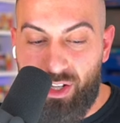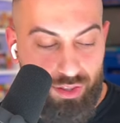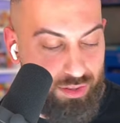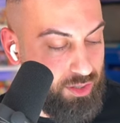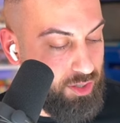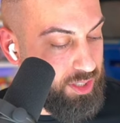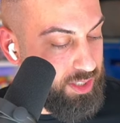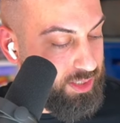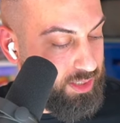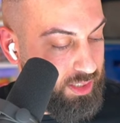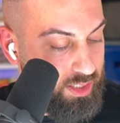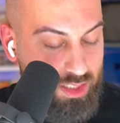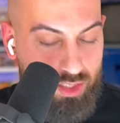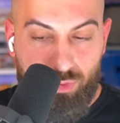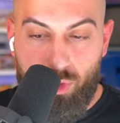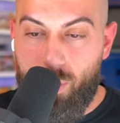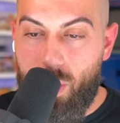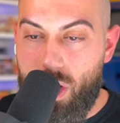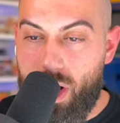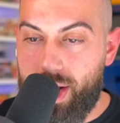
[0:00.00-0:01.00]
out of 36
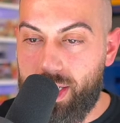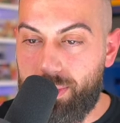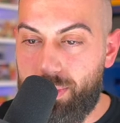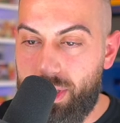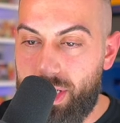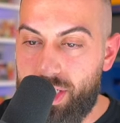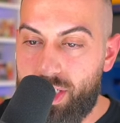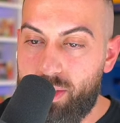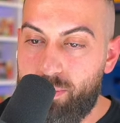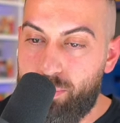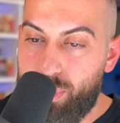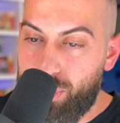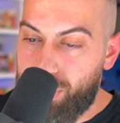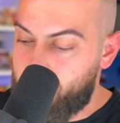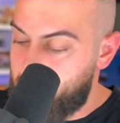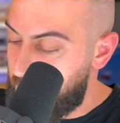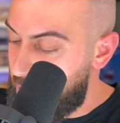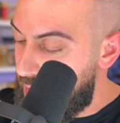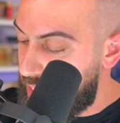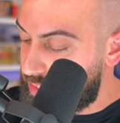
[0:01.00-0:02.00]
from our Expedition
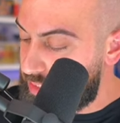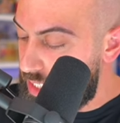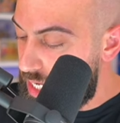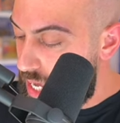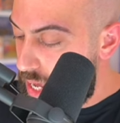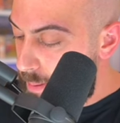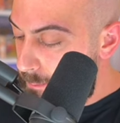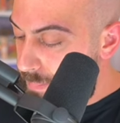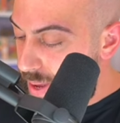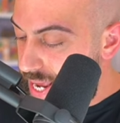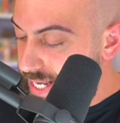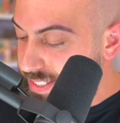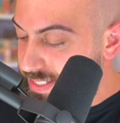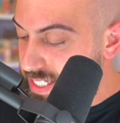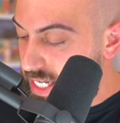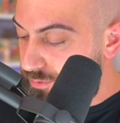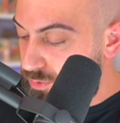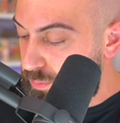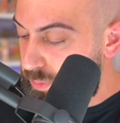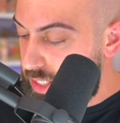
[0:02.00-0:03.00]
Booster Box base
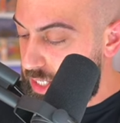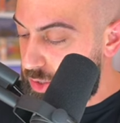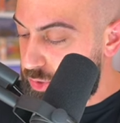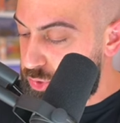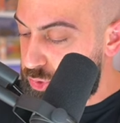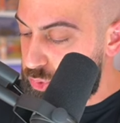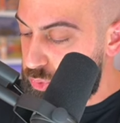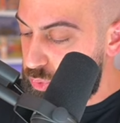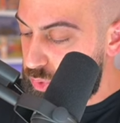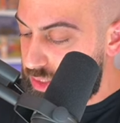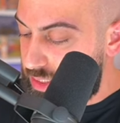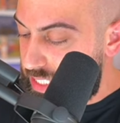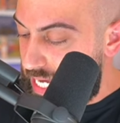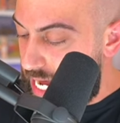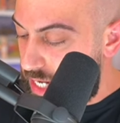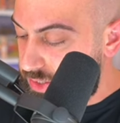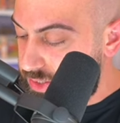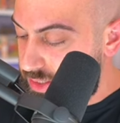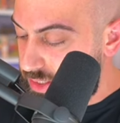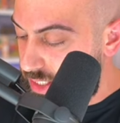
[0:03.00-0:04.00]
set from the year
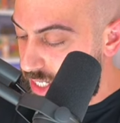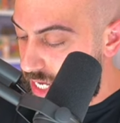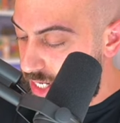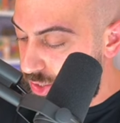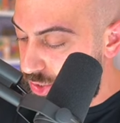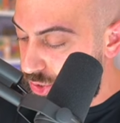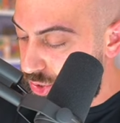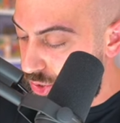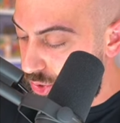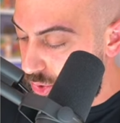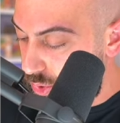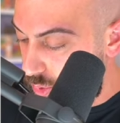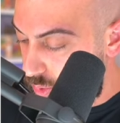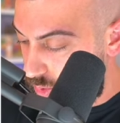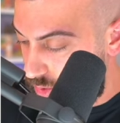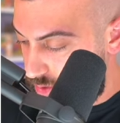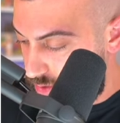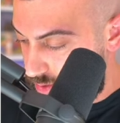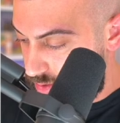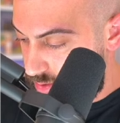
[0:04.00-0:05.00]
2002.